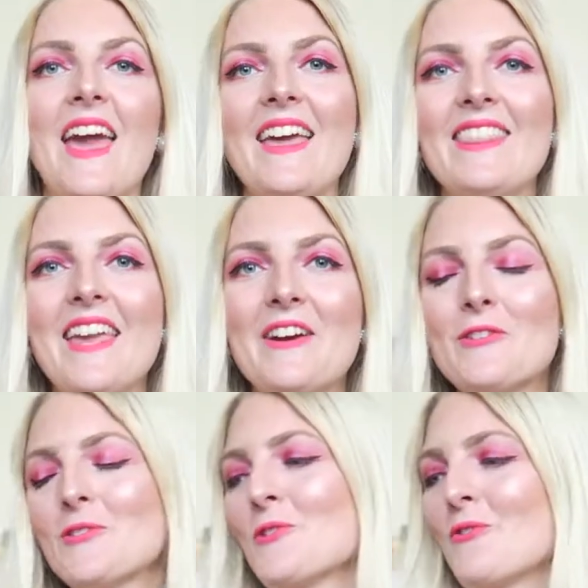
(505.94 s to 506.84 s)
and they
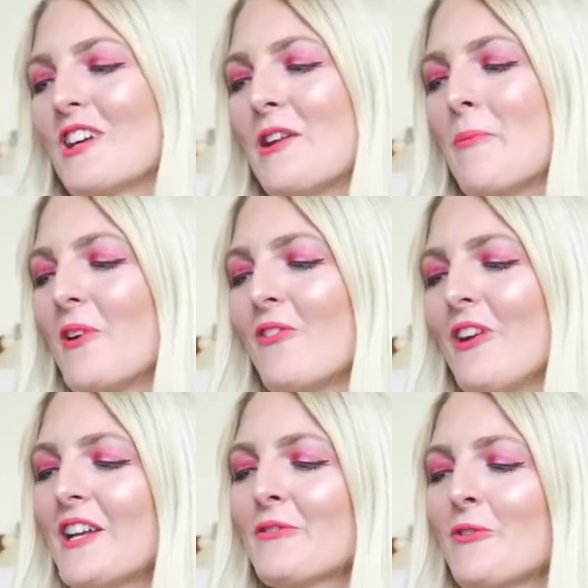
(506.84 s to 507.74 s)
are also really
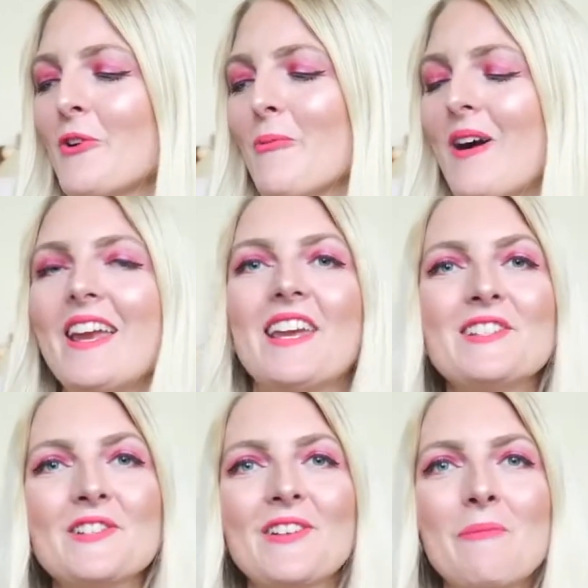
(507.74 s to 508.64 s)
perfect for my
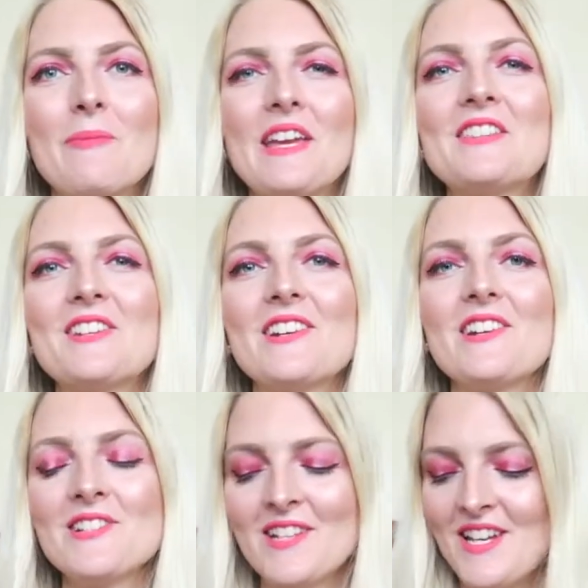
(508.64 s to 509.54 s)
Instagram
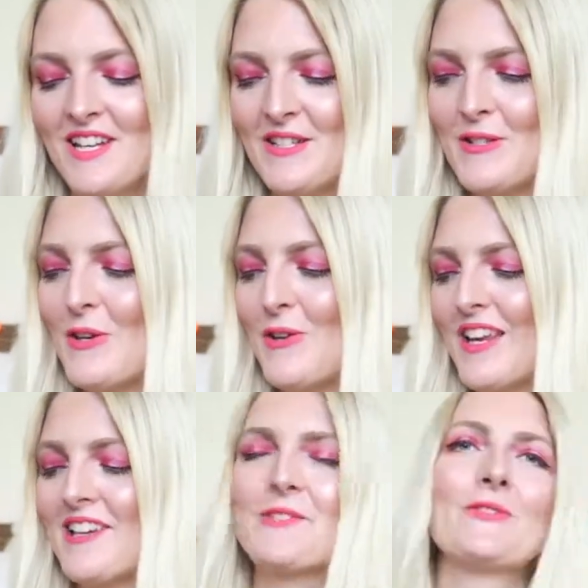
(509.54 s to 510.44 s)
pictures. So
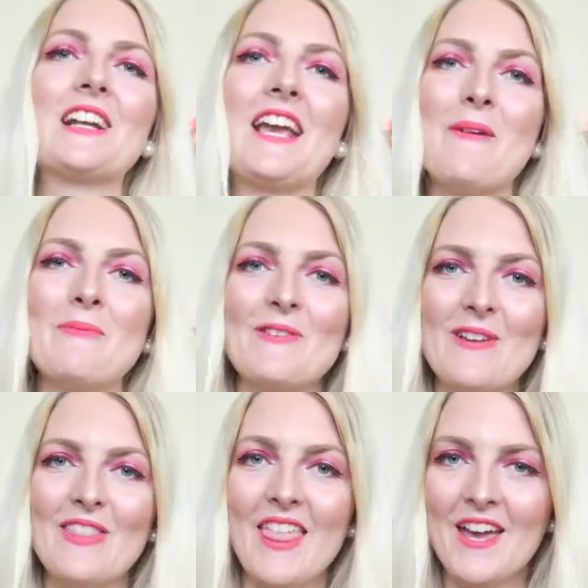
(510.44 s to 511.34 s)
yes, really happy with